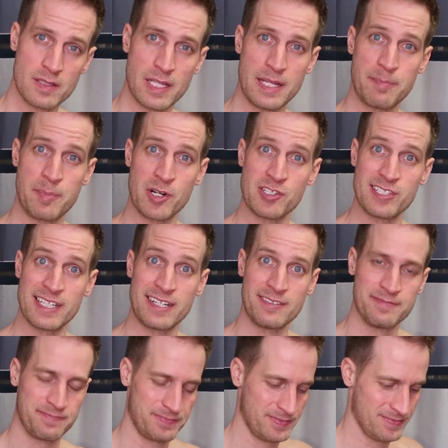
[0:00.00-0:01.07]
And it burns a
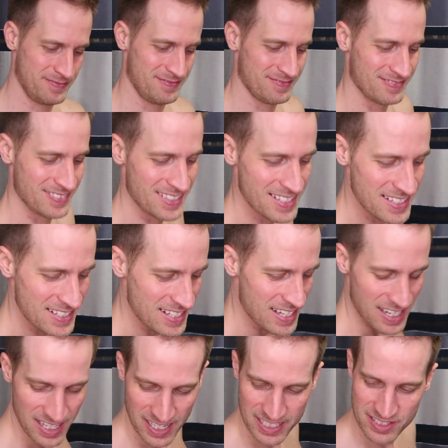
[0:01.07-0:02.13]
little.
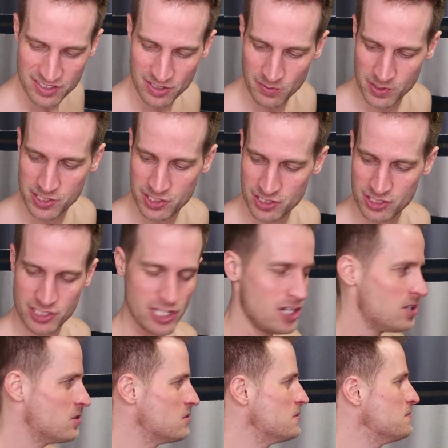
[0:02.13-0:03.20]
Alright, so once you're
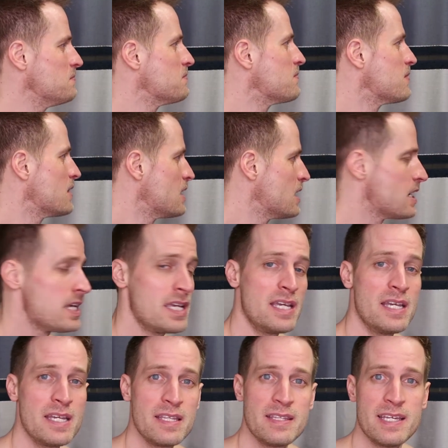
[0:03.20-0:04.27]
toned,
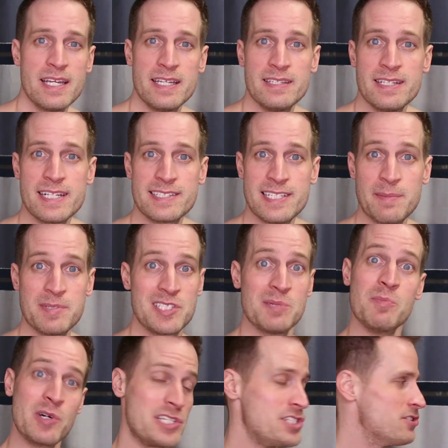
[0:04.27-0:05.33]
then the next step is to
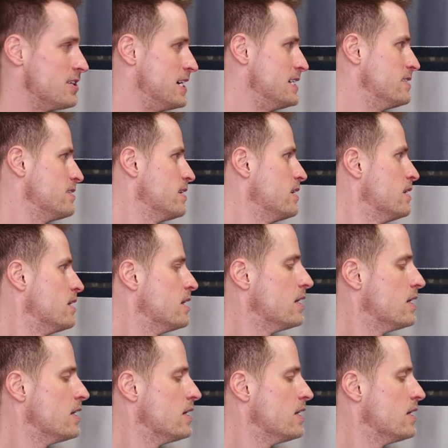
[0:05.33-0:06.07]
moisturize.